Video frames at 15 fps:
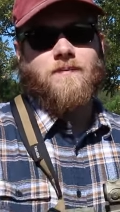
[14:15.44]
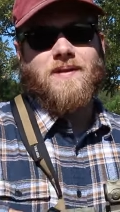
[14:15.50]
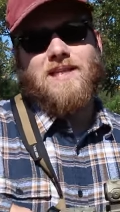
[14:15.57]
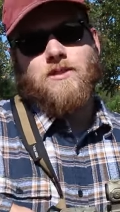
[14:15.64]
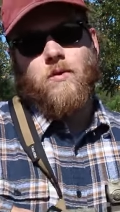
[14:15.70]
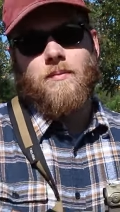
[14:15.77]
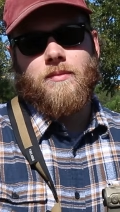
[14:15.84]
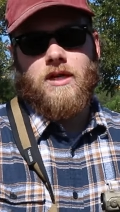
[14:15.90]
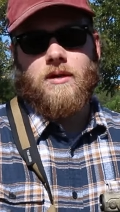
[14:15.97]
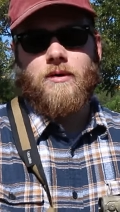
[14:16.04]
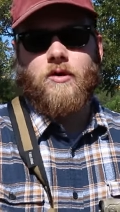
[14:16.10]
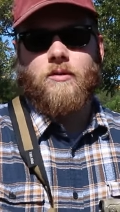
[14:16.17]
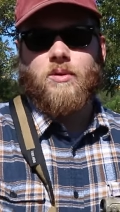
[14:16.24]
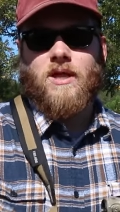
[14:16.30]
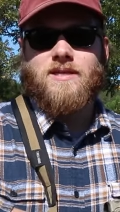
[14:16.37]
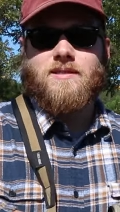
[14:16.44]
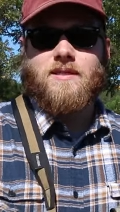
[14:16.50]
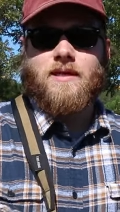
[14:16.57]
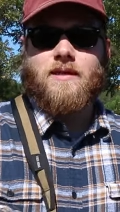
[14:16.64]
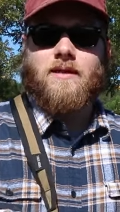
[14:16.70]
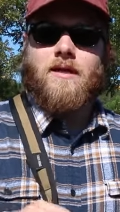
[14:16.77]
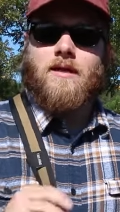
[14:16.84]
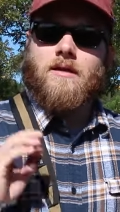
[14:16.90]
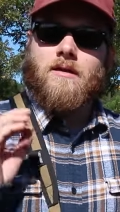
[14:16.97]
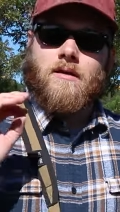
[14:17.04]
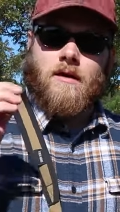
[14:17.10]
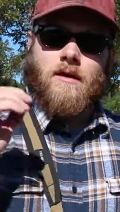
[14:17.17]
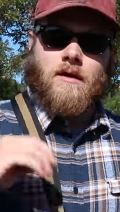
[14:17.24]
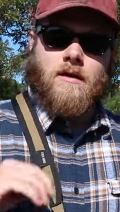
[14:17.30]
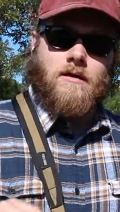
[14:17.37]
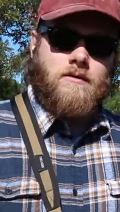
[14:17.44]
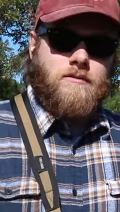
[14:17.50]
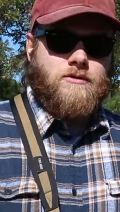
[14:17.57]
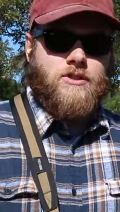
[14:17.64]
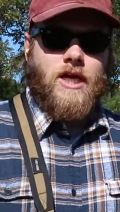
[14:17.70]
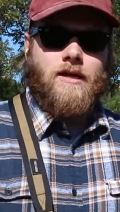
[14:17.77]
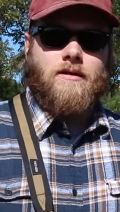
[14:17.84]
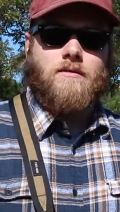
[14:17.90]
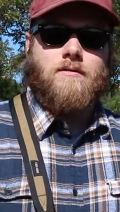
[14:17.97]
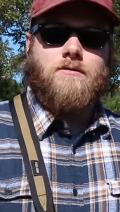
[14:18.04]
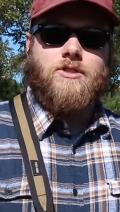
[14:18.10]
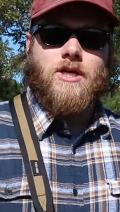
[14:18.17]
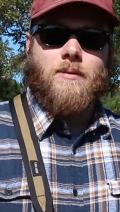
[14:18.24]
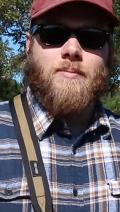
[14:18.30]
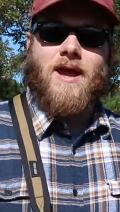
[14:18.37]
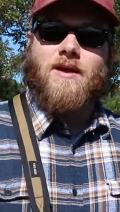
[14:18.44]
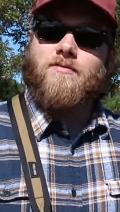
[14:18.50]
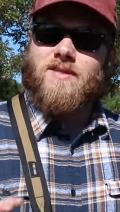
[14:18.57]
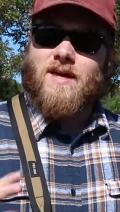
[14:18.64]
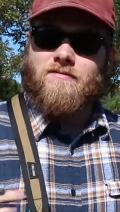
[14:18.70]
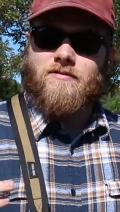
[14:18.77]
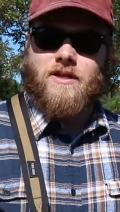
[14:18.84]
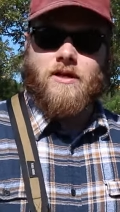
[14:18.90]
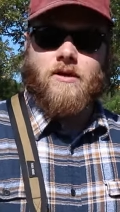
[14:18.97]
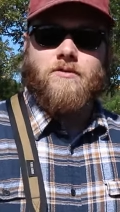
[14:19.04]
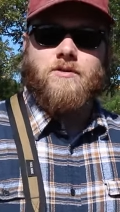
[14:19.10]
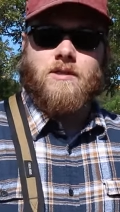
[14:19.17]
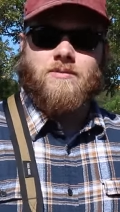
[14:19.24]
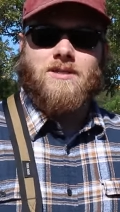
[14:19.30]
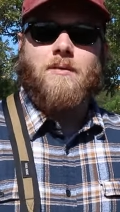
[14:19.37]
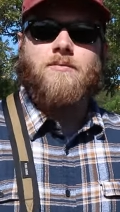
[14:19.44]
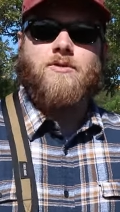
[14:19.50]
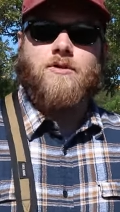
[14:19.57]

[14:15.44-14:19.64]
that's why I'm going to be replacing it. Uh, check, check back for that video sometime